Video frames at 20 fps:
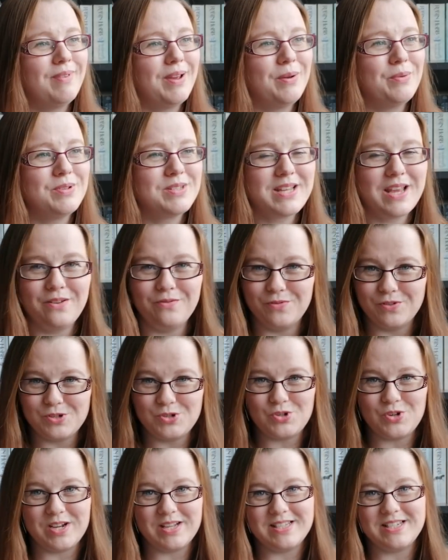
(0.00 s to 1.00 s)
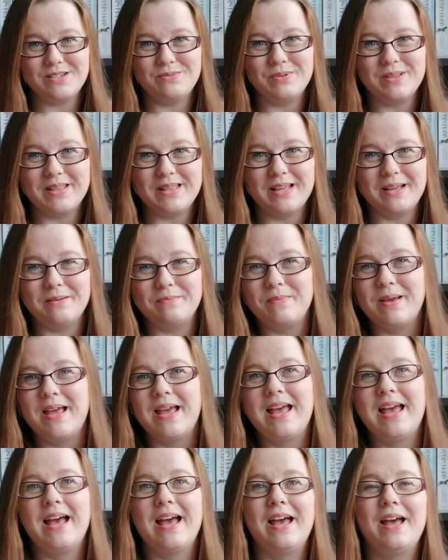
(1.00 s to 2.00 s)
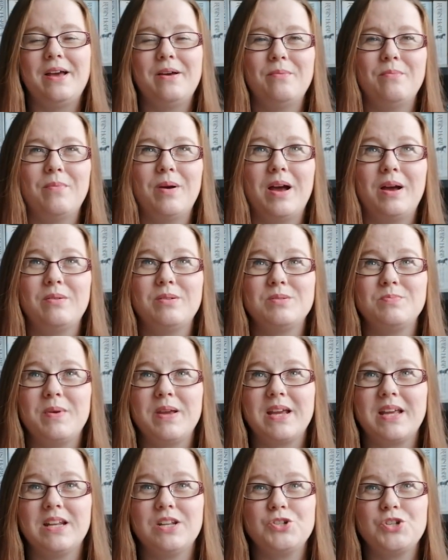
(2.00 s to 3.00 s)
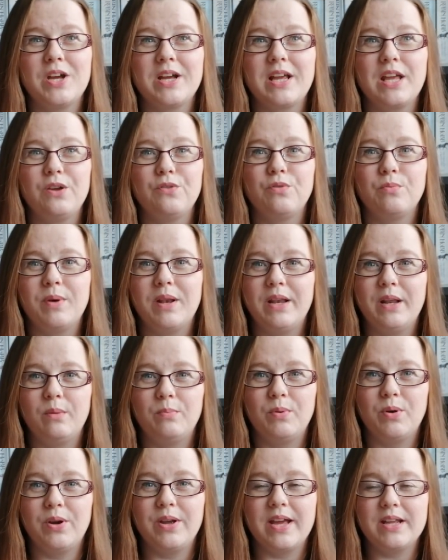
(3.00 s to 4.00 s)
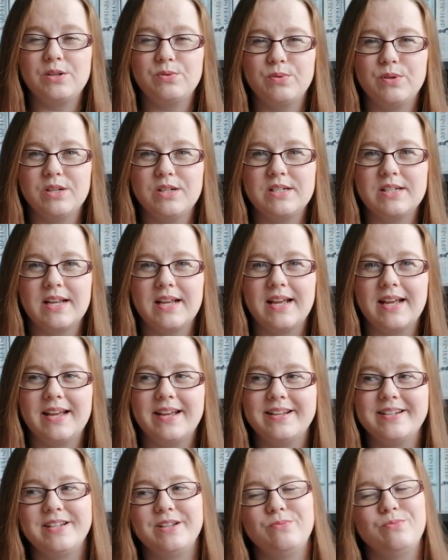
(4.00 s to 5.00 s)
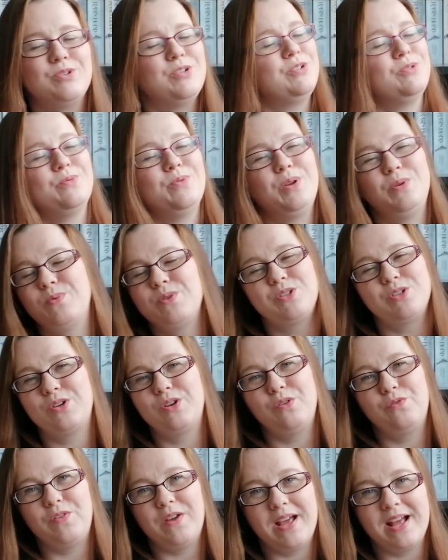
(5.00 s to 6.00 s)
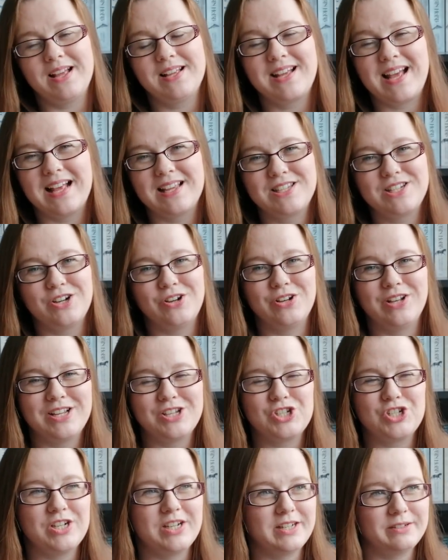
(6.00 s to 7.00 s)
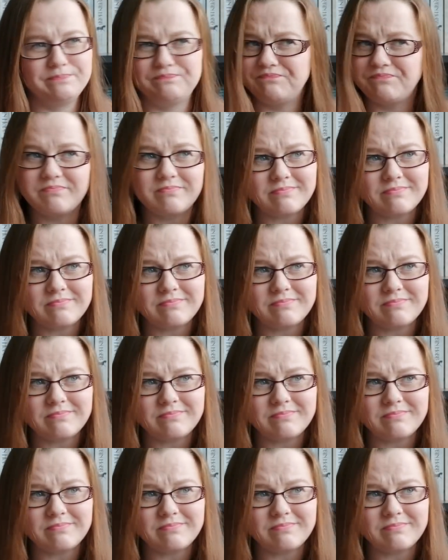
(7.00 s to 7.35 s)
I was getting frustrated with them. I was making a jacket for my little boy Edward, and it wasn't going to fit. I cast it on last year.